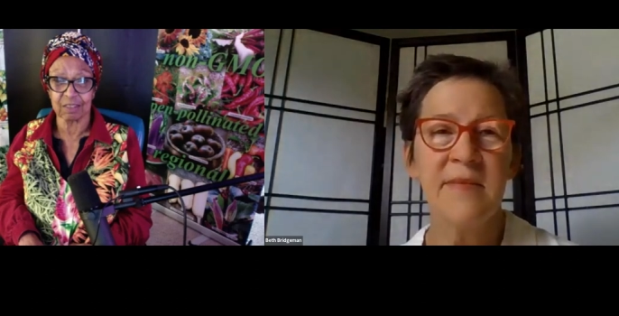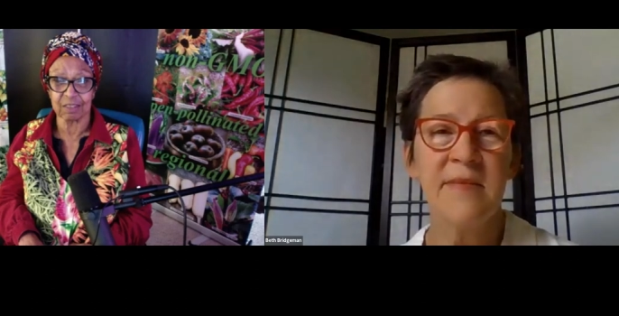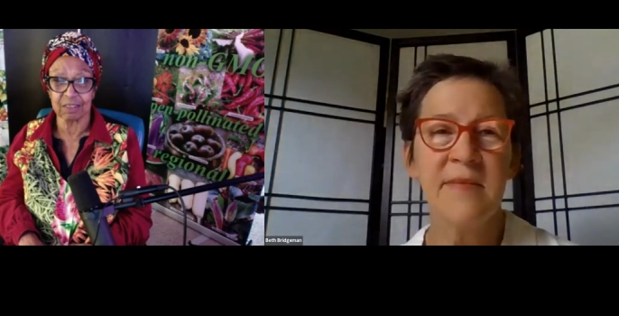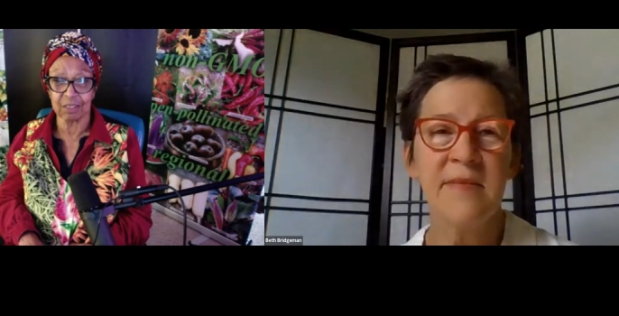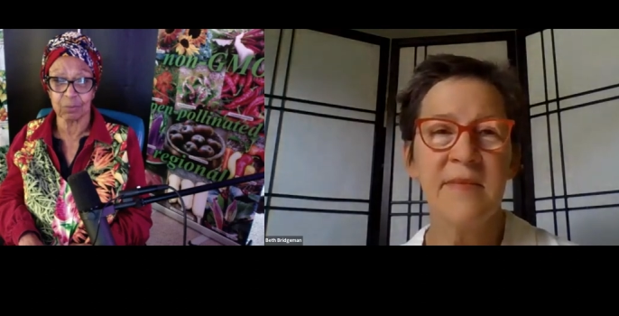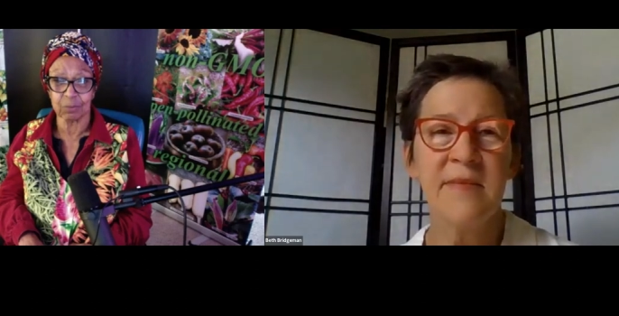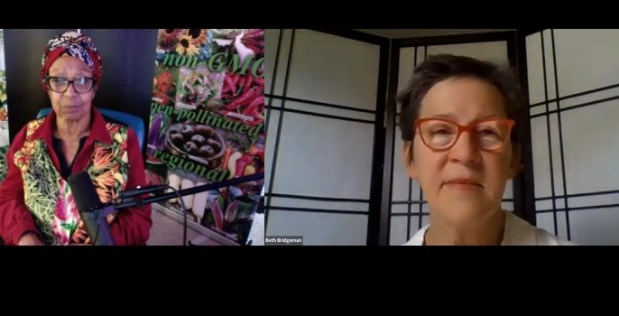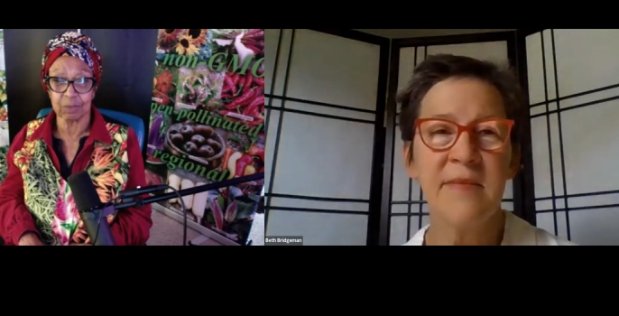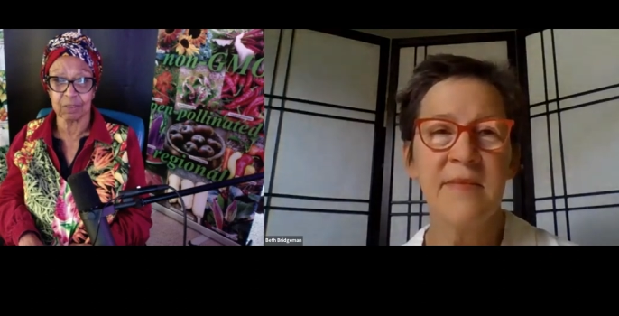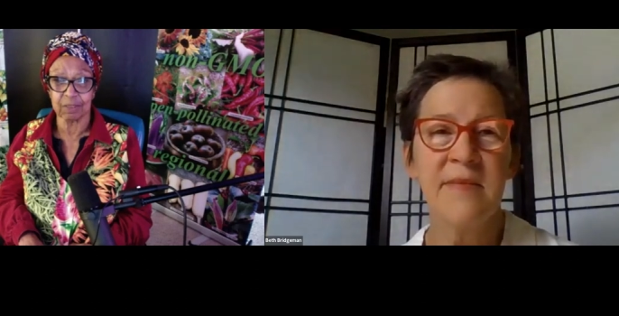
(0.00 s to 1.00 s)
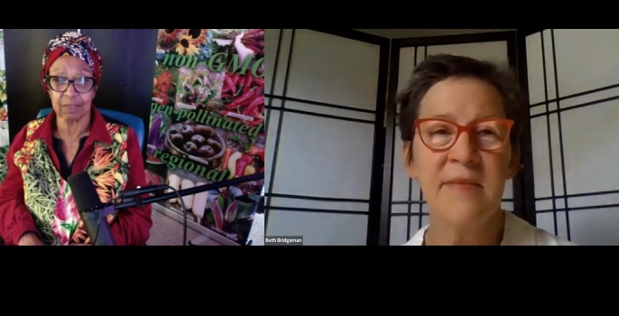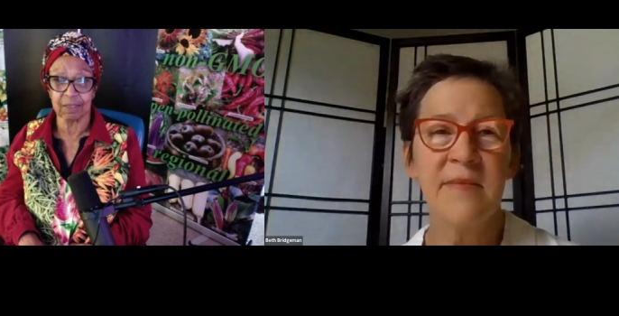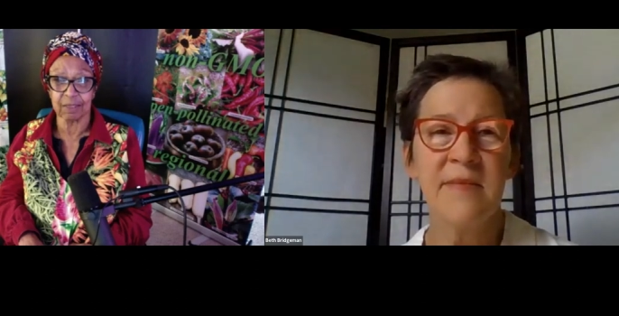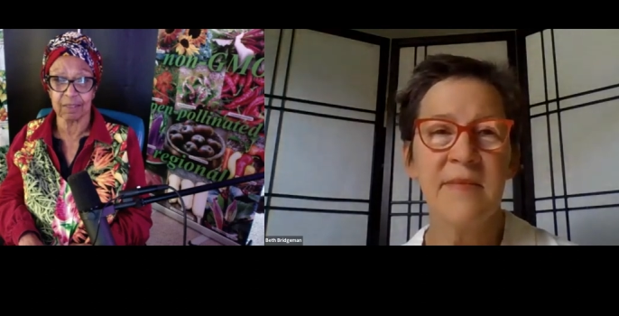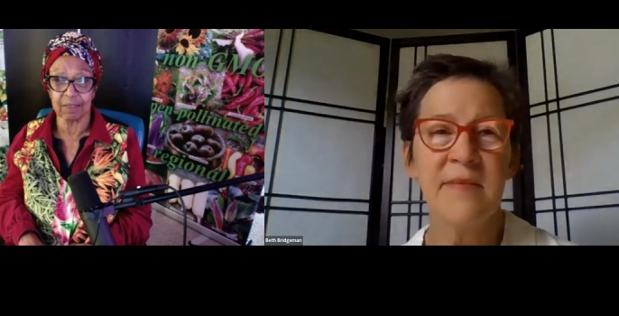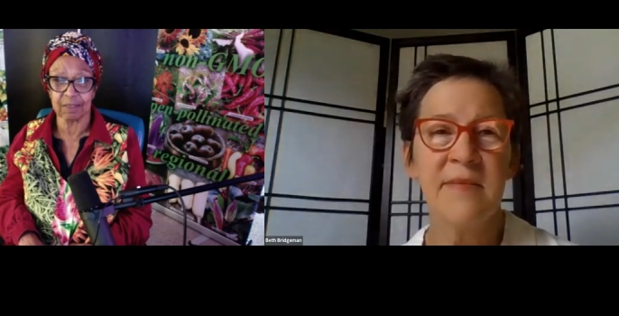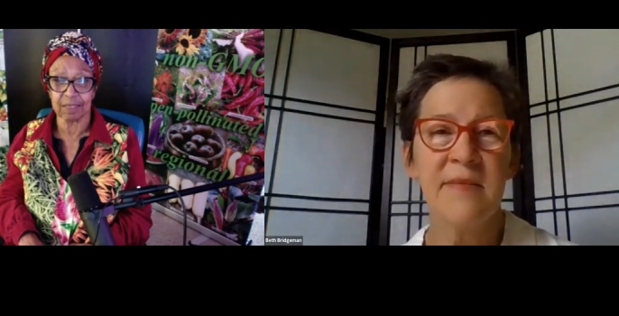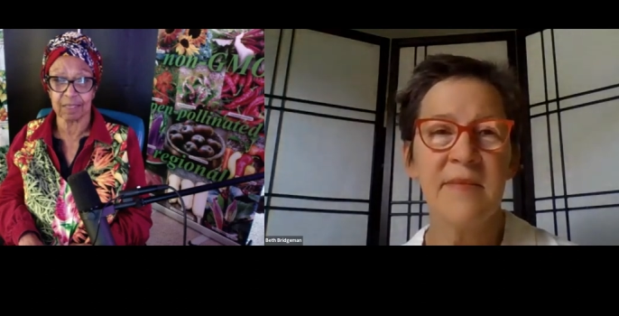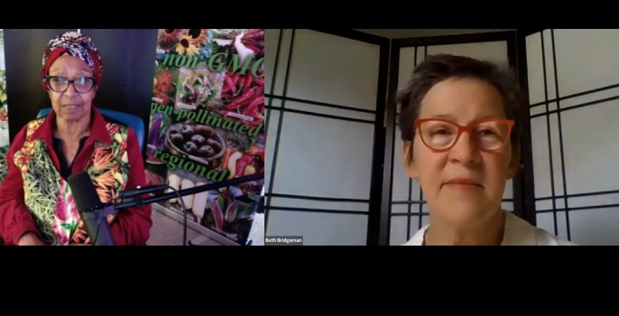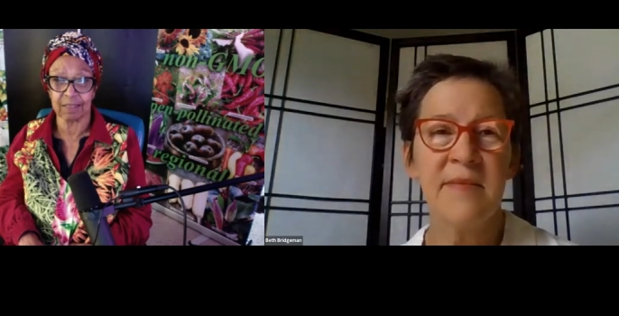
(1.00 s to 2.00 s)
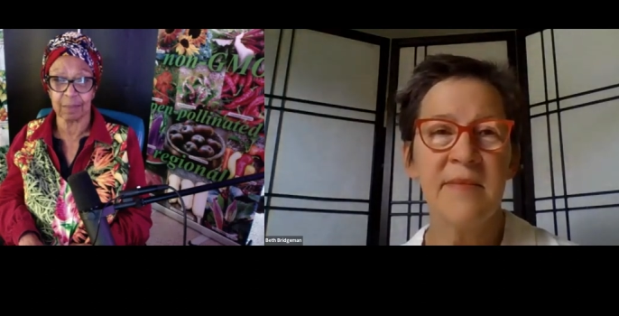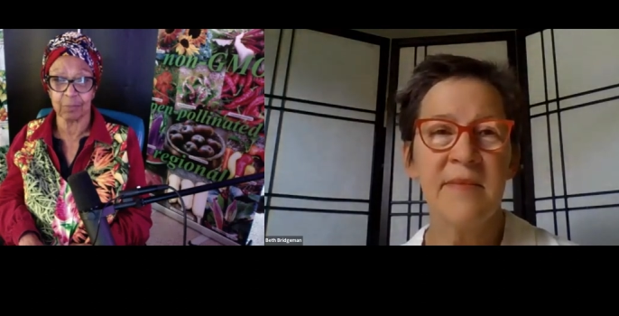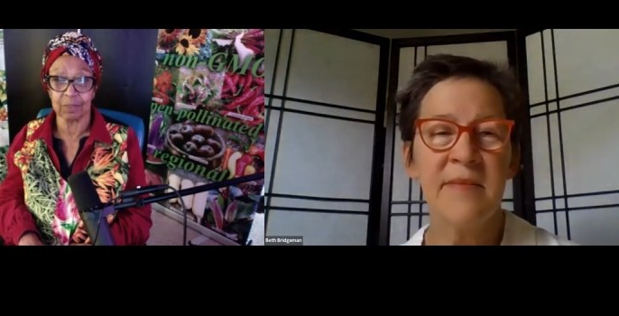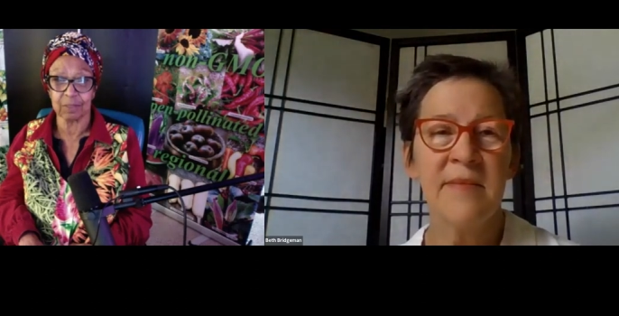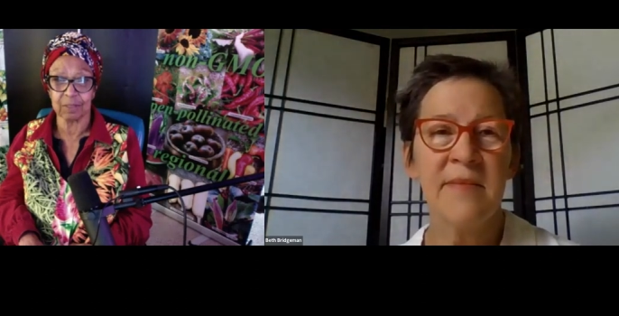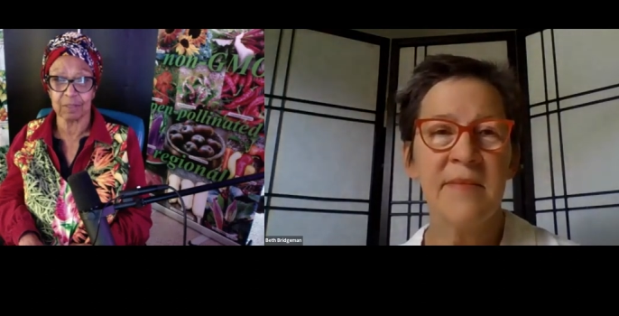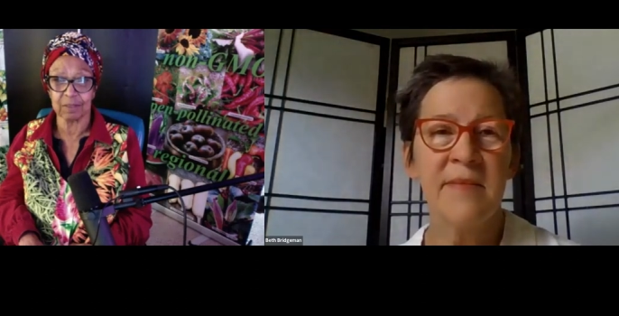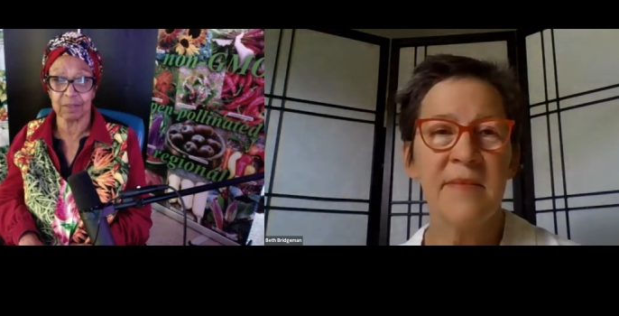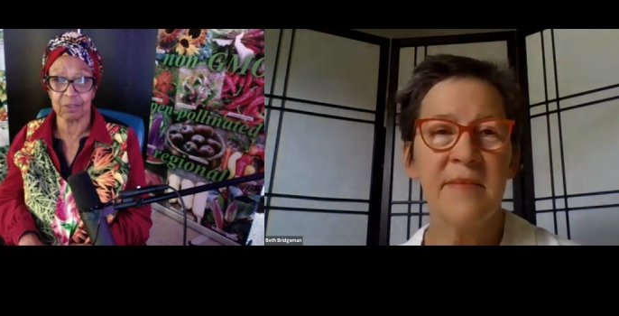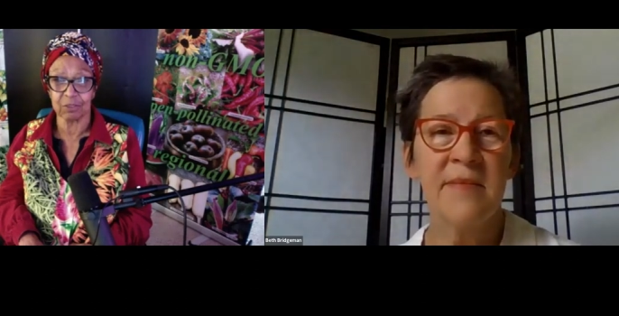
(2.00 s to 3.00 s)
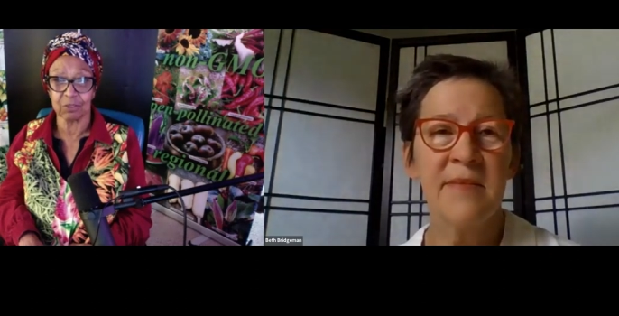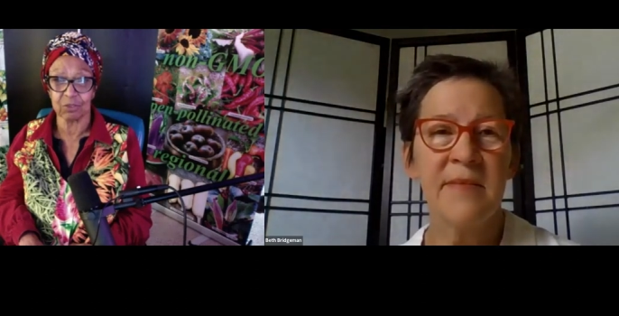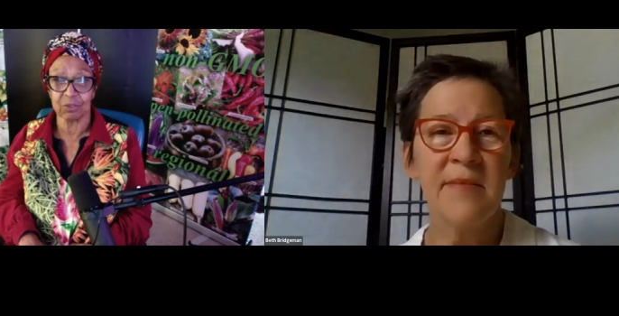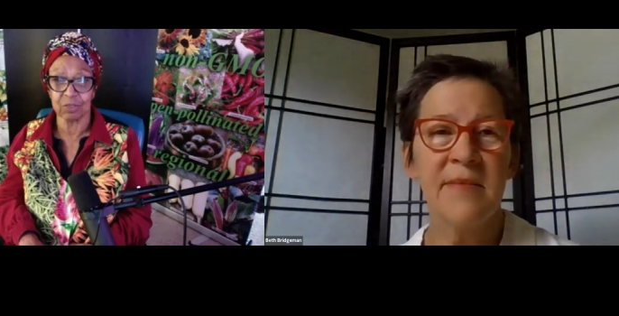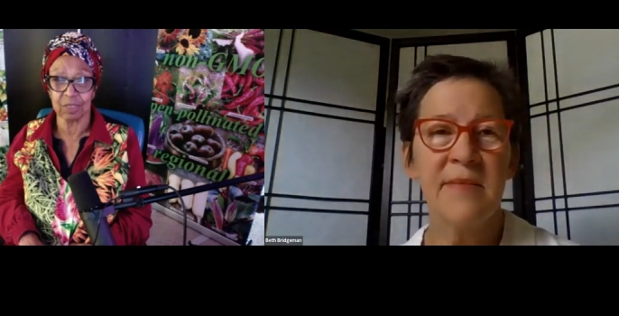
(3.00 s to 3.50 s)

Speaker 1: to help uh, stand up this new